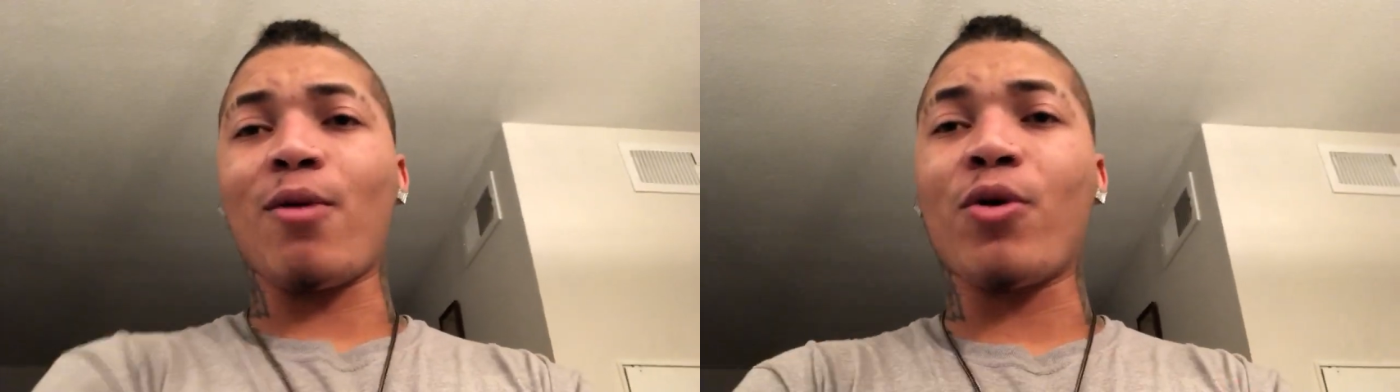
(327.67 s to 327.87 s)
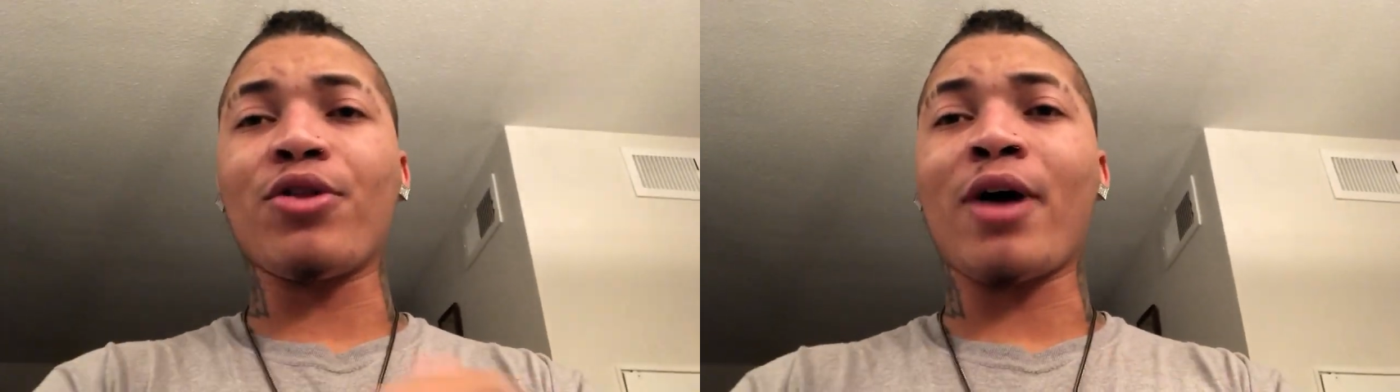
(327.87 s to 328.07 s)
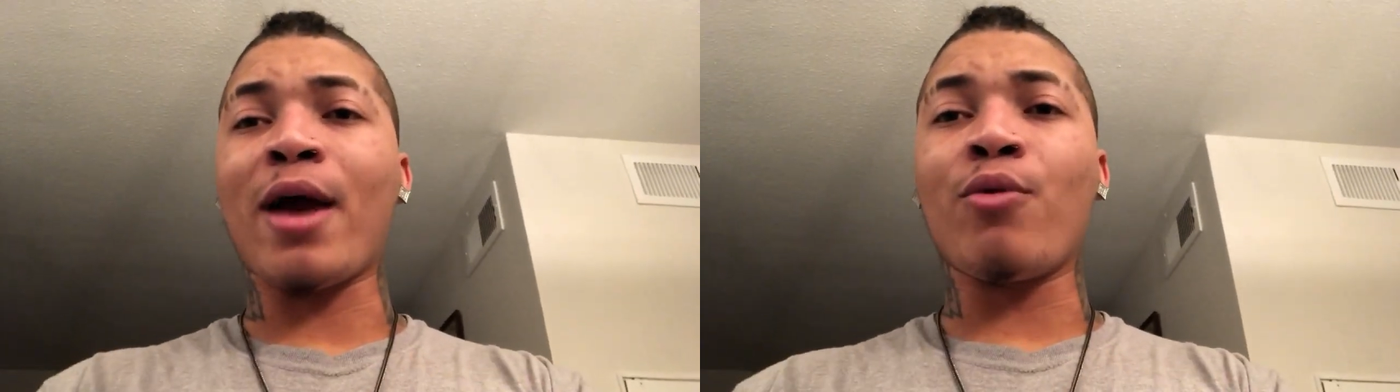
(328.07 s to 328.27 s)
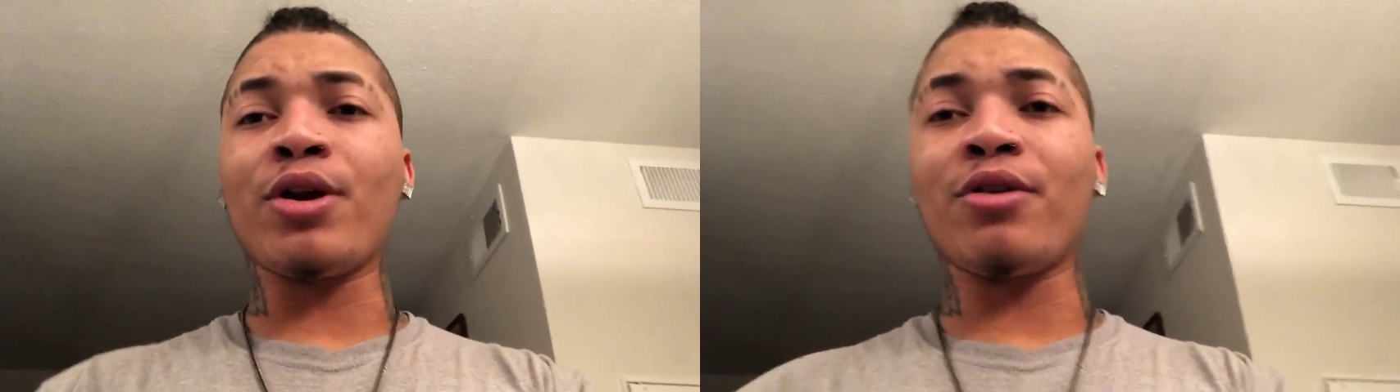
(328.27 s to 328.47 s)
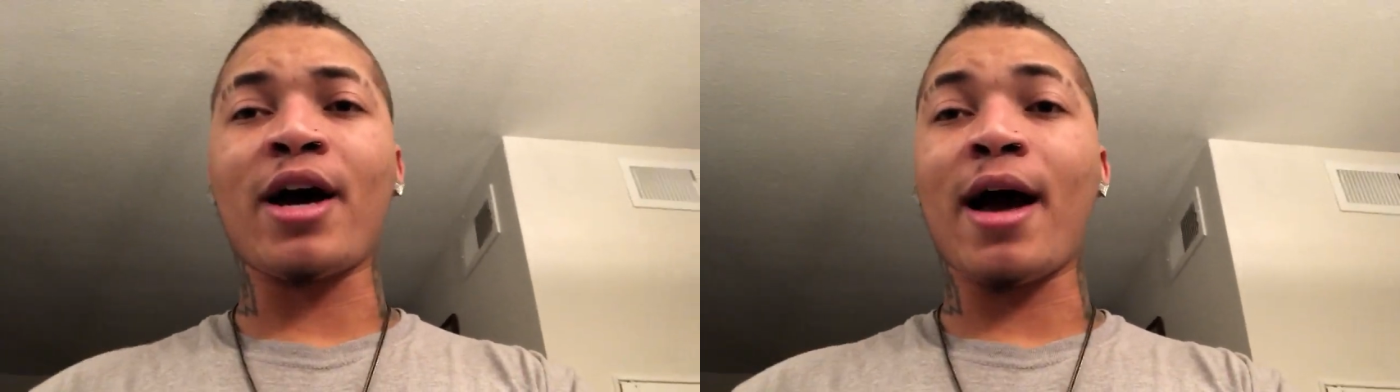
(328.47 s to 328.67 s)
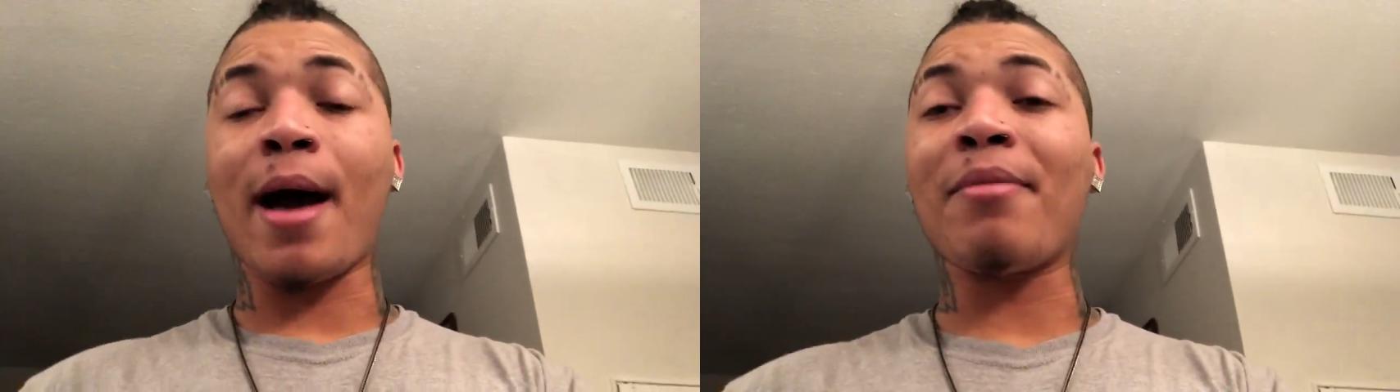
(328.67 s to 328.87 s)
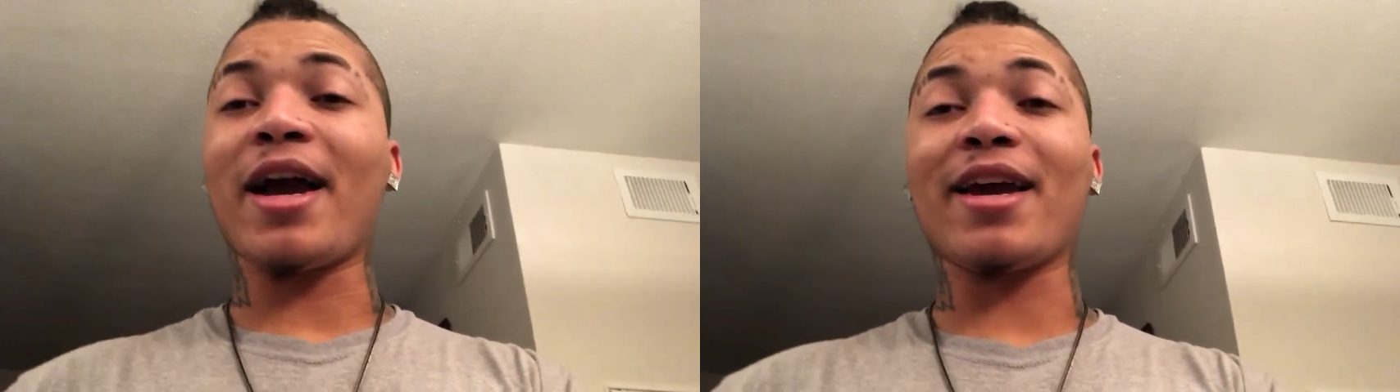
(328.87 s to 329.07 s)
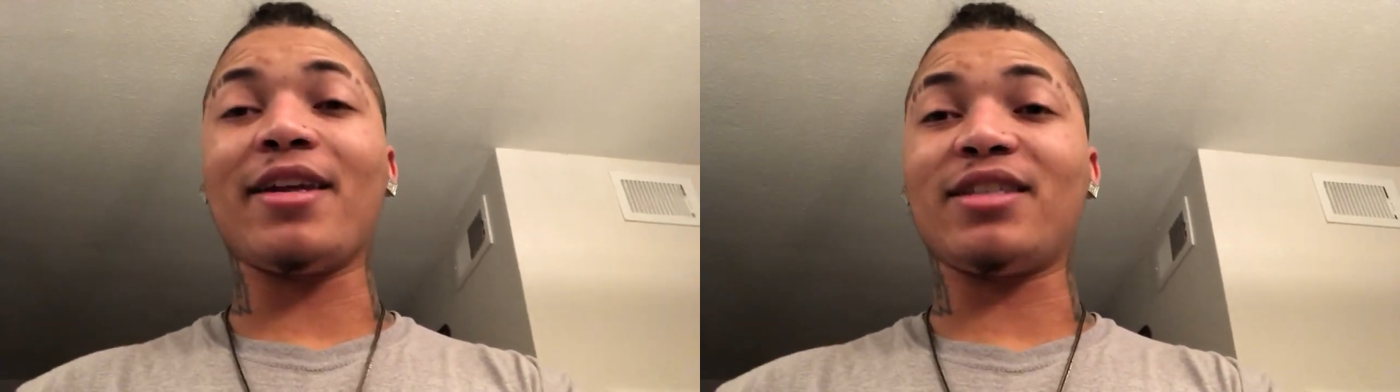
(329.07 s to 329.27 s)
And whether I win or not, I'm
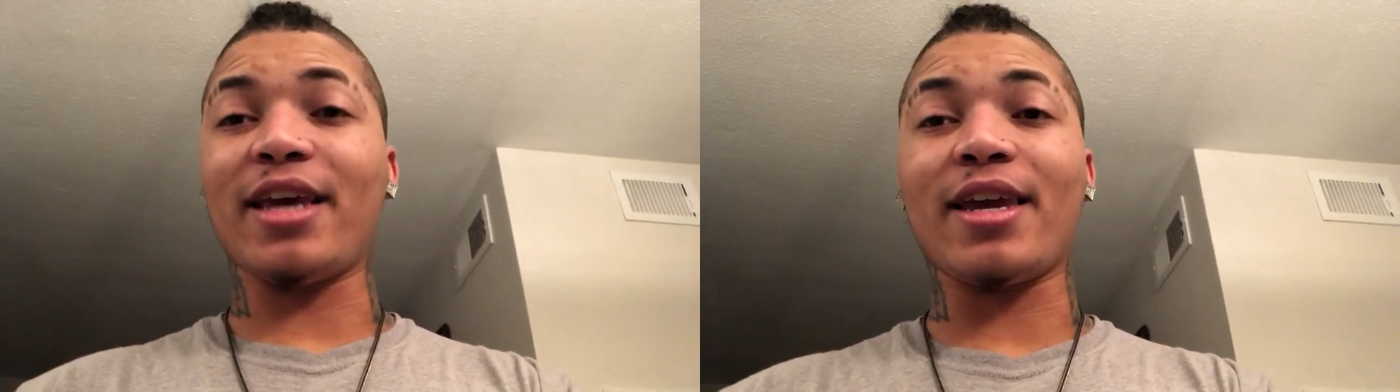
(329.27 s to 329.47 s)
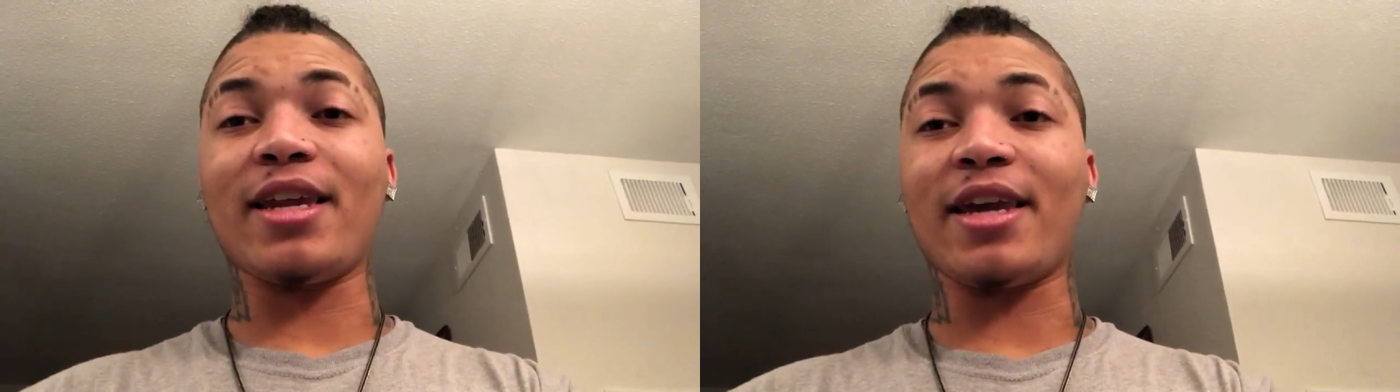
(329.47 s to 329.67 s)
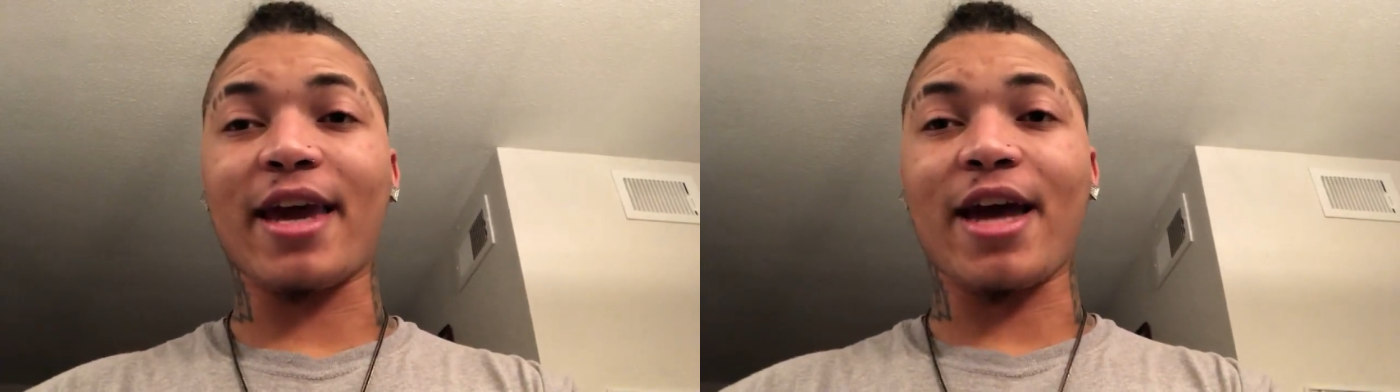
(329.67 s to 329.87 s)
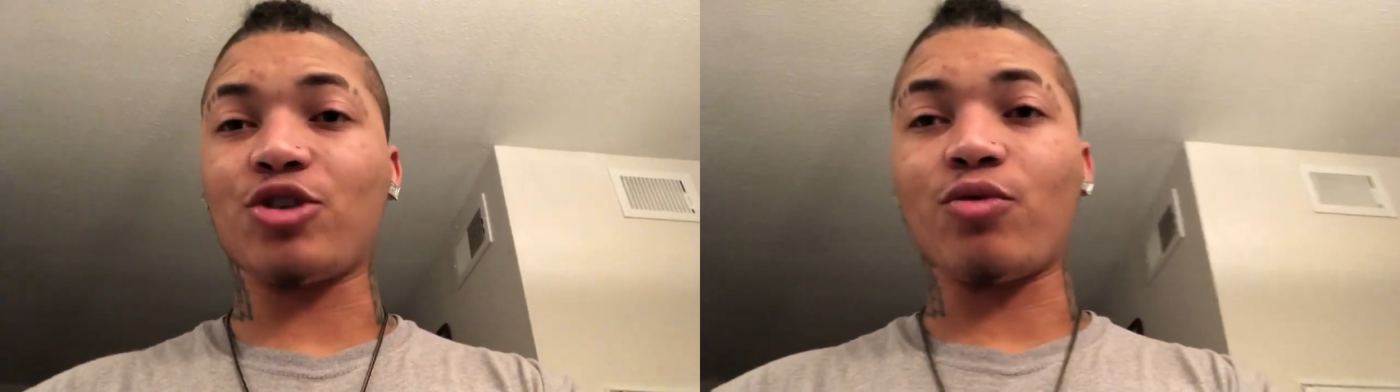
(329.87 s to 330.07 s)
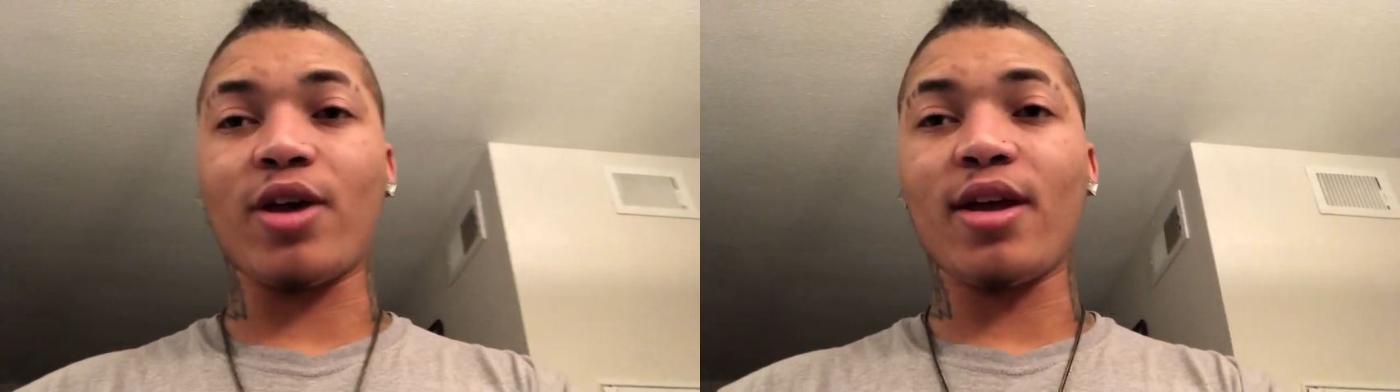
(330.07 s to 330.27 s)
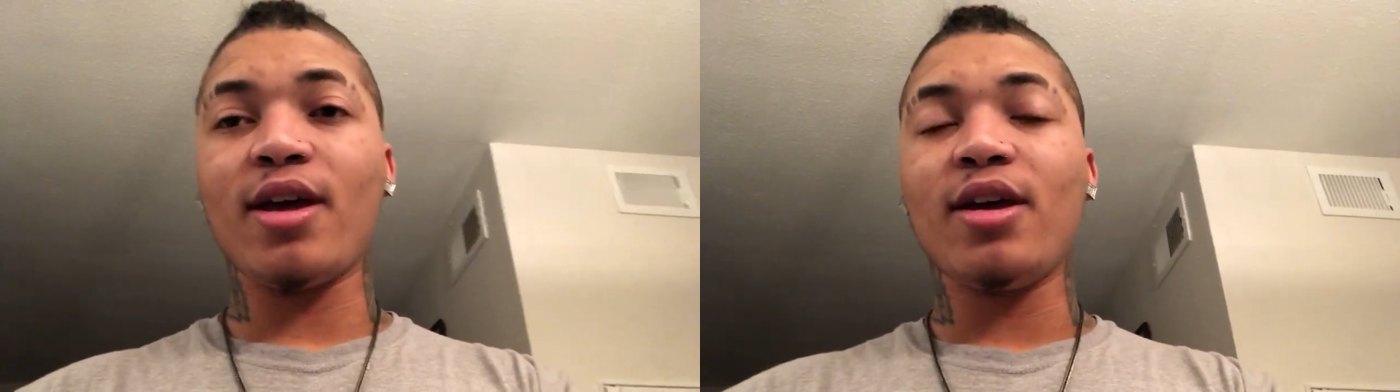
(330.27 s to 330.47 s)
not going to take any cash away.